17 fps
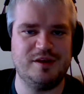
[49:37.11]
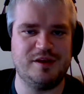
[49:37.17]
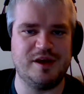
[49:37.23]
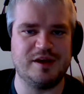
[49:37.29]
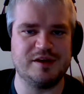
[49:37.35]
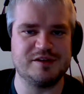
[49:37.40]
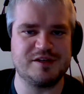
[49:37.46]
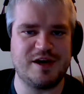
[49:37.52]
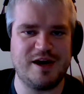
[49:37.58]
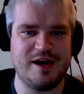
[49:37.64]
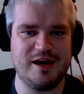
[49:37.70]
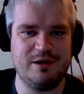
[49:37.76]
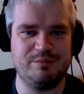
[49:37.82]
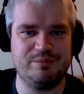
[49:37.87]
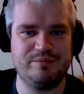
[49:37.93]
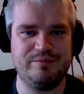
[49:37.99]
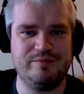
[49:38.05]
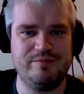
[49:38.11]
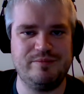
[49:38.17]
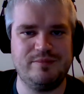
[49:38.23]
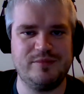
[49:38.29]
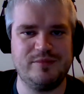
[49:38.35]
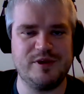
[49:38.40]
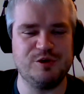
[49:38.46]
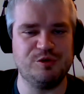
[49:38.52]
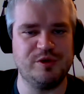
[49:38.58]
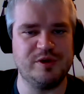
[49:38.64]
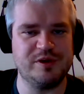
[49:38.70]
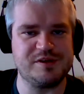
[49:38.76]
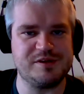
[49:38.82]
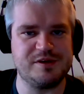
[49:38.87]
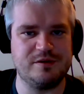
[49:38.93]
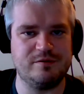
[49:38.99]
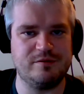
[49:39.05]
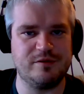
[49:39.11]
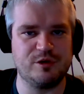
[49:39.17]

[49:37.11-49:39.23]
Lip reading: They can tie up units of